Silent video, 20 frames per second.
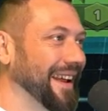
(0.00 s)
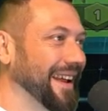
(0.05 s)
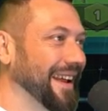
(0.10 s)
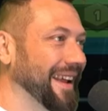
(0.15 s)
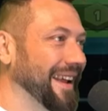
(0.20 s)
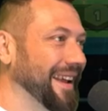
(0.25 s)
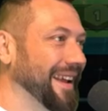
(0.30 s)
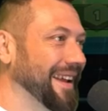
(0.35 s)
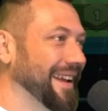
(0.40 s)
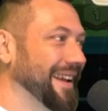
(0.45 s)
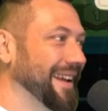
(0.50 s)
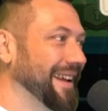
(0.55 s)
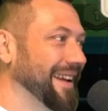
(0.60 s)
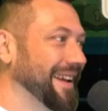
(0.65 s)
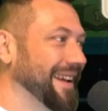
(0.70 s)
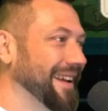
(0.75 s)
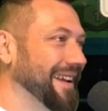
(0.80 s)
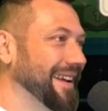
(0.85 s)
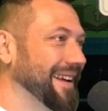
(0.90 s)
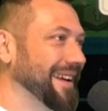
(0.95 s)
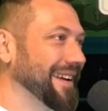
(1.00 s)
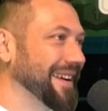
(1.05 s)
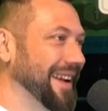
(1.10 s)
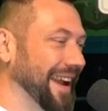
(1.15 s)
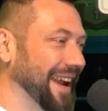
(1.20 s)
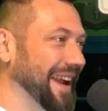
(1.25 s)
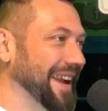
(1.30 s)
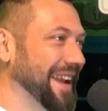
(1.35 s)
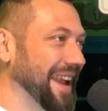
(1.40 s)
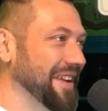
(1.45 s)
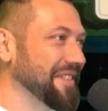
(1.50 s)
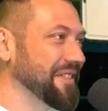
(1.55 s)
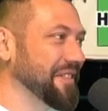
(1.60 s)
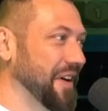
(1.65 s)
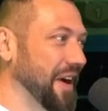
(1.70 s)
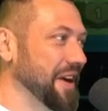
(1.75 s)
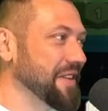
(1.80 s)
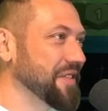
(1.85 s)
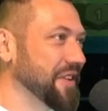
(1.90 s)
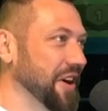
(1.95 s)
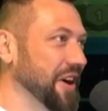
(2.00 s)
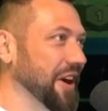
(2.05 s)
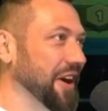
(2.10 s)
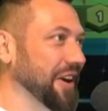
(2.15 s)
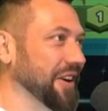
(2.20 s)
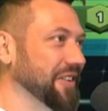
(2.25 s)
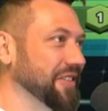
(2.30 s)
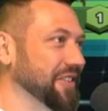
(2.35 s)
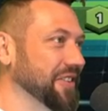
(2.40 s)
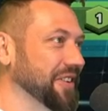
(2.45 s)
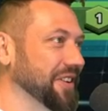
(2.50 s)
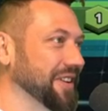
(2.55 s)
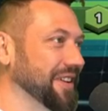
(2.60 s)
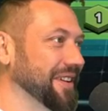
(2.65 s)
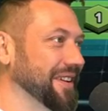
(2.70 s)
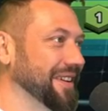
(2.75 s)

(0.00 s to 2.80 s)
Okay, I get five cards.